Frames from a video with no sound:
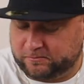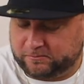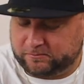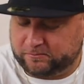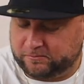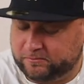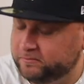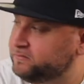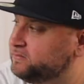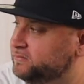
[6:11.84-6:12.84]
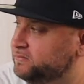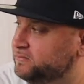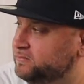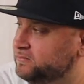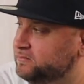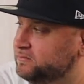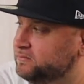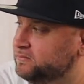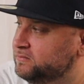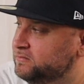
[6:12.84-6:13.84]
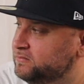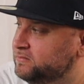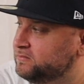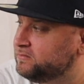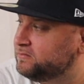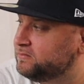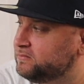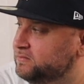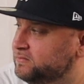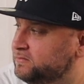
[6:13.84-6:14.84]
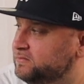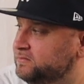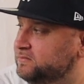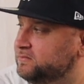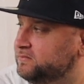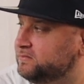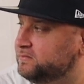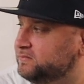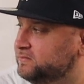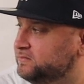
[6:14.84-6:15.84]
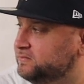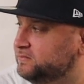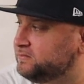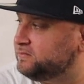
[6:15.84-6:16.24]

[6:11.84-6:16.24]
No words are spoken by the person on screen.